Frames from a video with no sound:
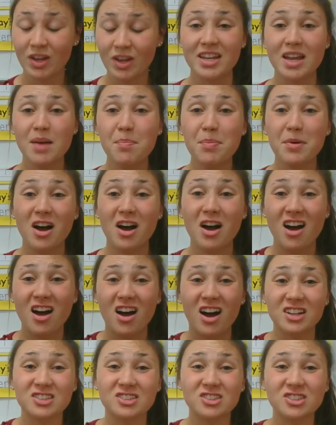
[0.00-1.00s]
Yep,
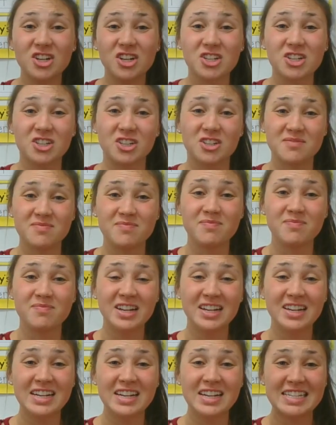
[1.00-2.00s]
a circle.
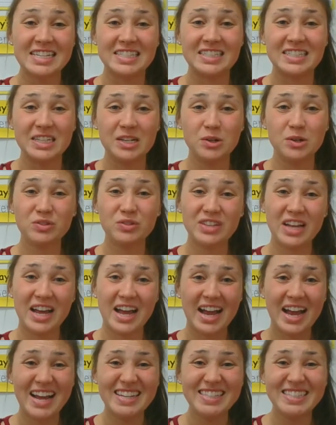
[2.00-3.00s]
0
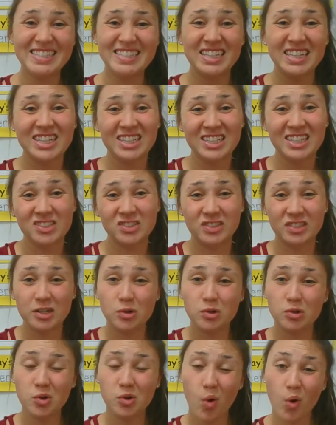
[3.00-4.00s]
sides,
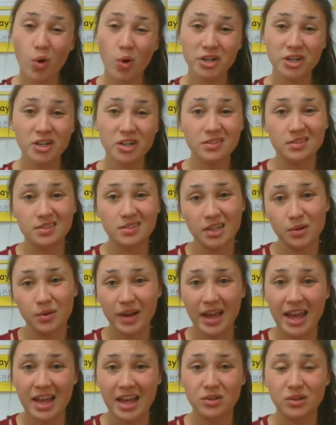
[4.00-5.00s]
0 corners, 0
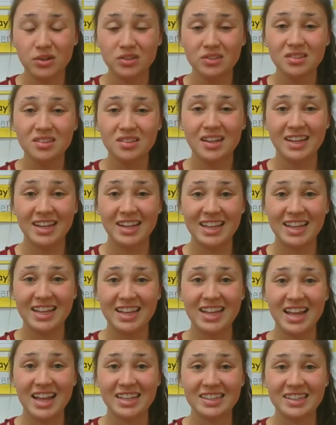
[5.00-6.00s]
angles.
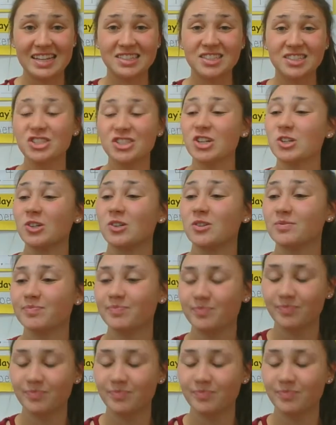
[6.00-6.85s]
That's a circle.